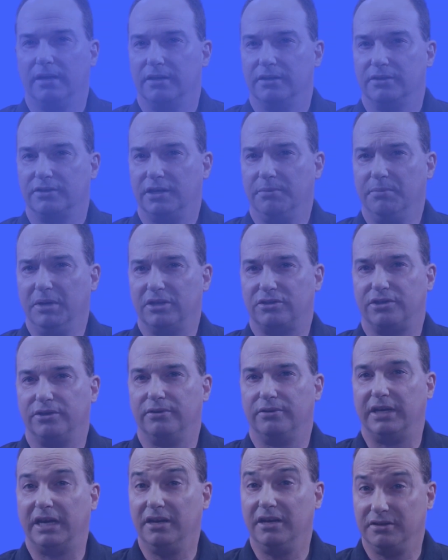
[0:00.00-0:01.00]
Similar
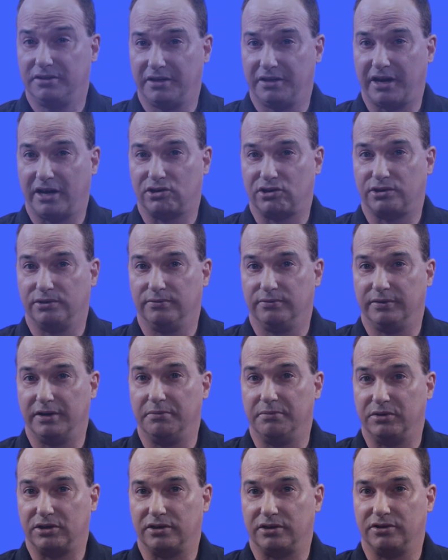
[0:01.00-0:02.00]
to international
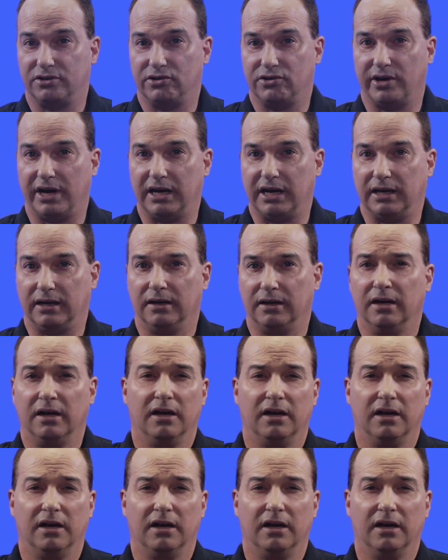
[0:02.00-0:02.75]
emissions trading,